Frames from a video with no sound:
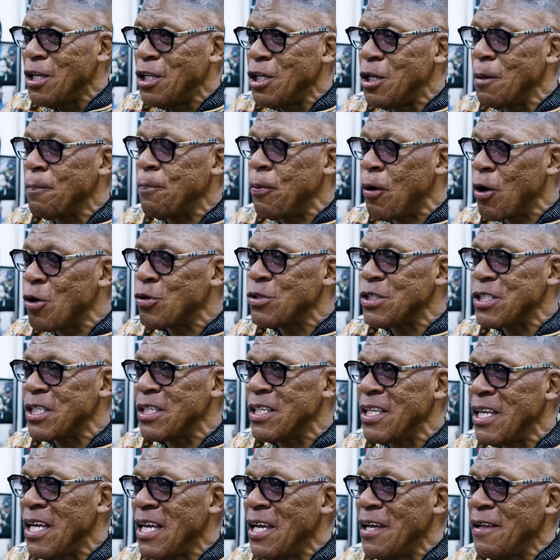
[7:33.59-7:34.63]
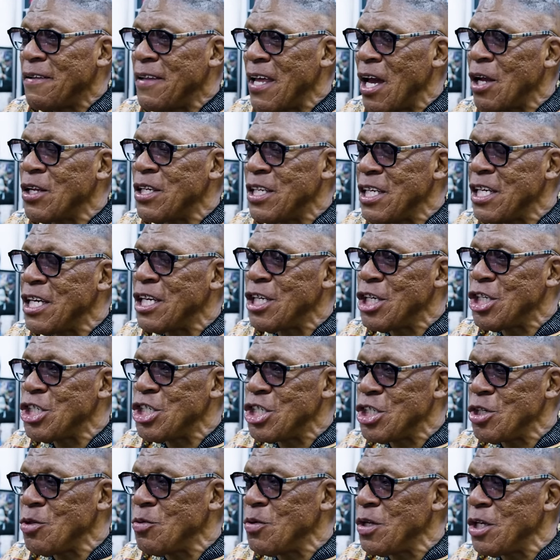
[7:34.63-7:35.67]
the person that did the
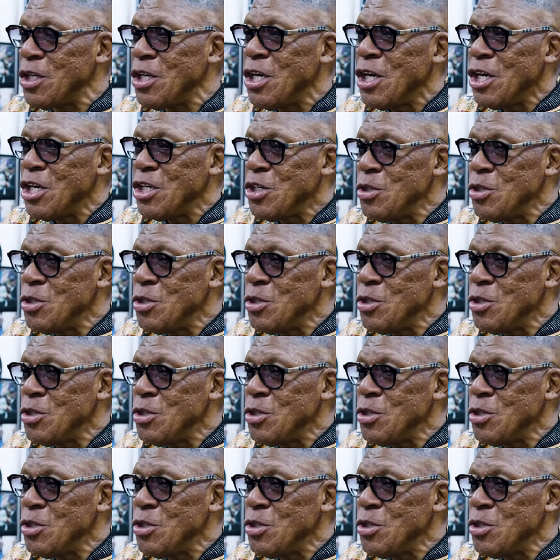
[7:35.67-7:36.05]
shooting,